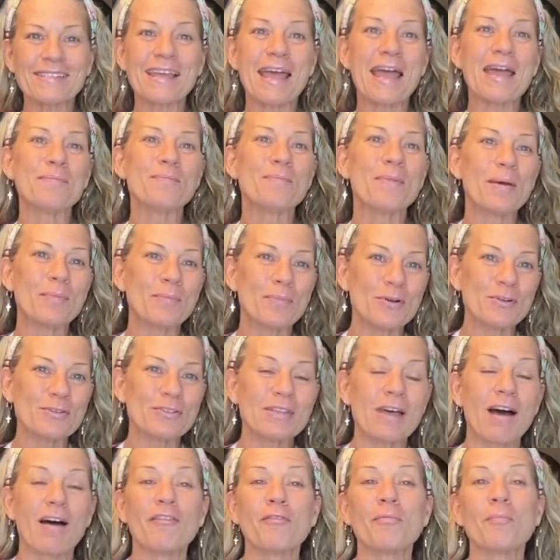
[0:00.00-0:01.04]
and members
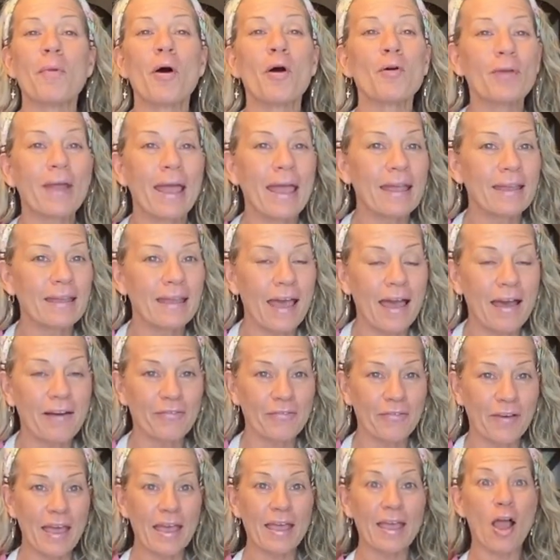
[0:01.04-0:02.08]
of Monet
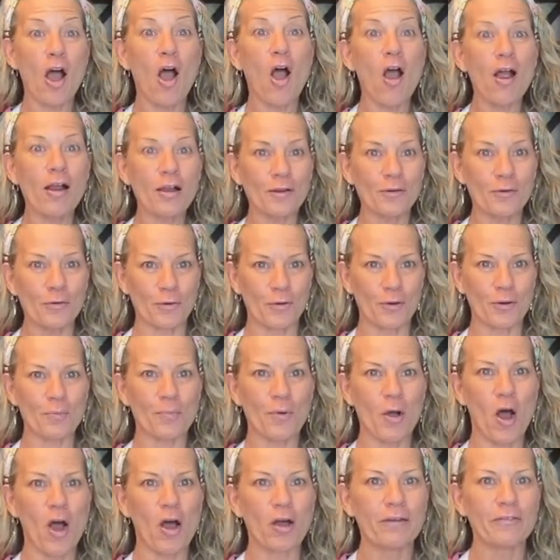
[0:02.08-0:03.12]
Cafe Art
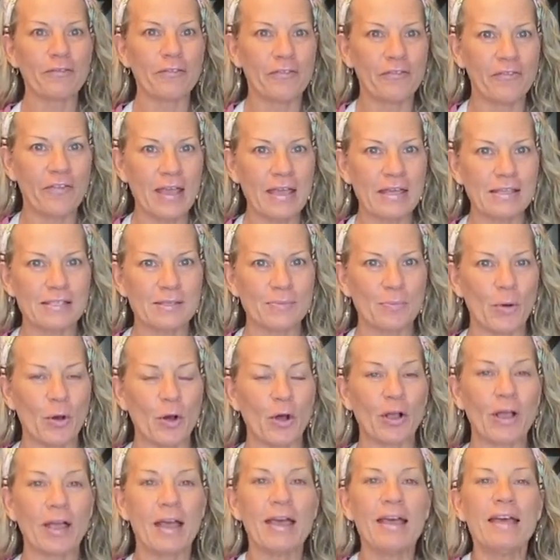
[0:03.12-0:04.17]
Group on
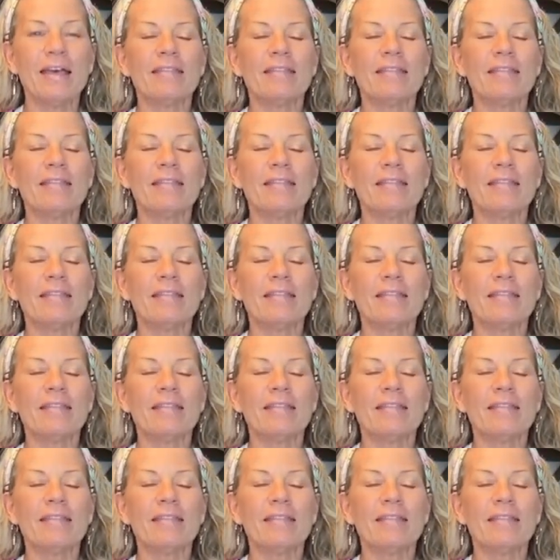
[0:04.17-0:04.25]
Facebook.